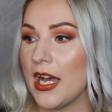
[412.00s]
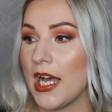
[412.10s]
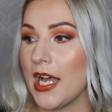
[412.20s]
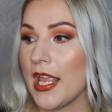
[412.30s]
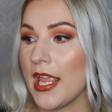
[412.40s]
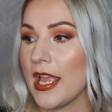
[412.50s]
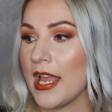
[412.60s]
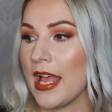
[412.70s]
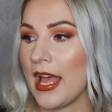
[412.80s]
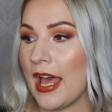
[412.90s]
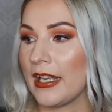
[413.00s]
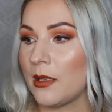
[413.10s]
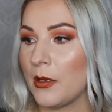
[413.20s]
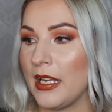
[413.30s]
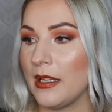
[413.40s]
I had
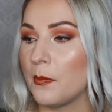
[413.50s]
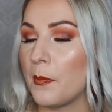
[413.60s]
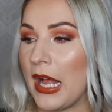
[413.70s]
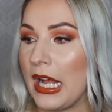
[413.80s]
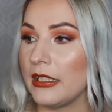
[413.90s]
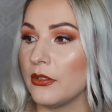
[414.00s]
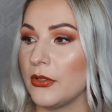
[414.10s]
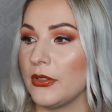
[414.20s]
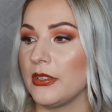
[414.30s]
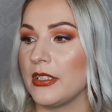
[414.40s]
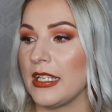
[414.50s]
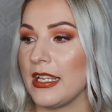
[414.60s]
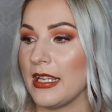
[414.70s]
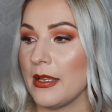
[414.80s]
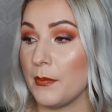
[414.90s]
hit pan on
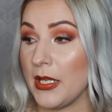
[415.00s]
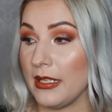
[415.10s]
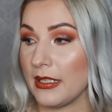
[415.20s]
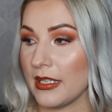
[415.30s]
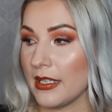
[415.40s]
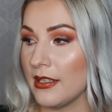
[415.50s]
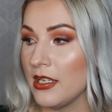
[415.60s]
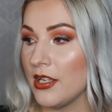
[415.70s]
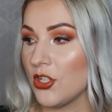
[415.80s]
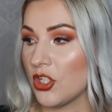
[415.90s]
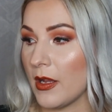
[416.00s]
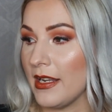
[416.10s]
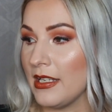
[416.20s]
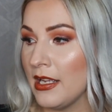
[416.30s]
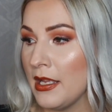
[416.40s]
the pinky
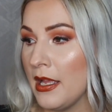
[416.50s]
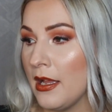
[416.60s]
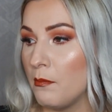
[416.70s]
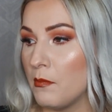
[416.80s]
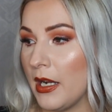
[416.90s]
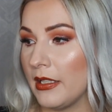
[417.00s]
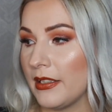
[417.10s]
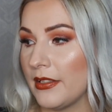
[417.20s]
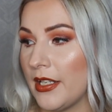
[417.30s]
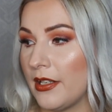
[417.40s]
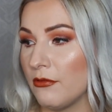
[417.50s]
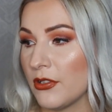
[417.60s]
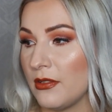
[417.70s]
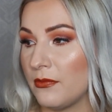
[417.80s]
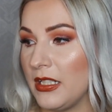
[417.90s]
shade, but there
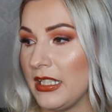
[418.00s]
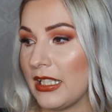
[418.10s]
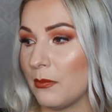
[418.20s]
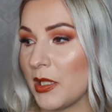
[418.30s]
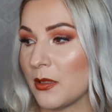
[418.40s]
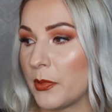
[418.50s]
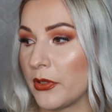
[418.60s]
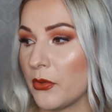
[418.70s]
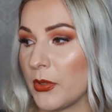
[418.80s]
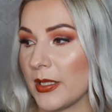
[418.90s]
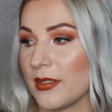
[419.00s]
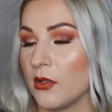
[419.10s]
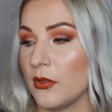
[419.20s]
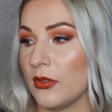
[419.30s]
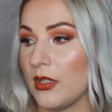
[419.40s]
wasn't really that much
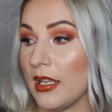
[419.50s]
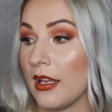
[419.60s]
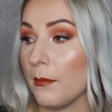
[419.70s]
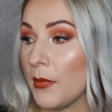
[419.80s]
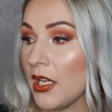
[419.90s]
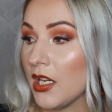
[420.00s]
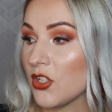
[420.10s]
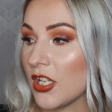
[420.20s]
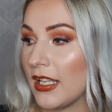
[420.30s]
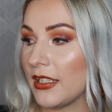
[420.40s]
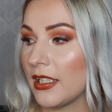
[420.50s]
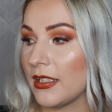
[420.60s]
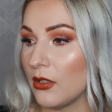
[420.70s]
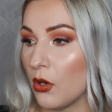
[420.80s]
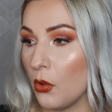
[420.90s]
progress on the peach and
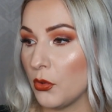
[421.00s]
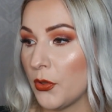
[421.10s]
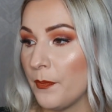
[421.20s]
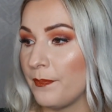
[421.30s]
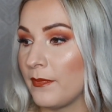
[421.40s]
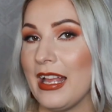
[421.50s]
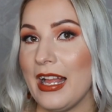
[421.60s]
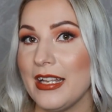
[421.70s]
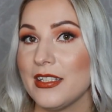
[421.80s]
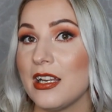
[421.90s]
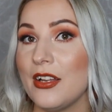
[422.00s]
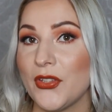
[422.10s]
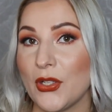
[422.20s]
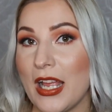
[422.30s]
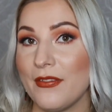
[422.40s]
the gold. And
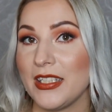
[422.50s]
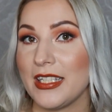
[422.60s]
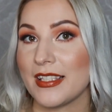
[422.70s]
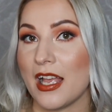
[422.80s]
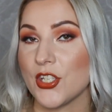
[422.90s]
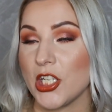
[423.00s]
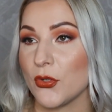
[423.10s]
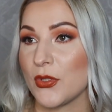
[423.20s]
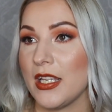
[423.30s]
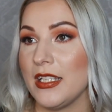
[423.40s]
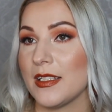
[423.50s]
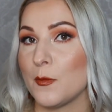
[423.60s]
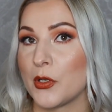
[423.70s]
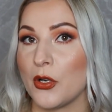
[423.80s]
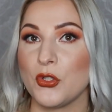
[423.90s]
after having these eyeshadows in
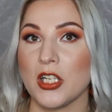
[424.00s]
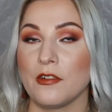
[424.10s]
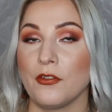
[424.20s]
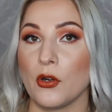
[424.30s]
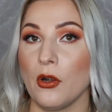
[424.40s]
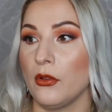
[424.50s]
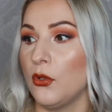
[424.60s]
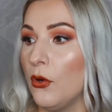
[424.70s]
this project for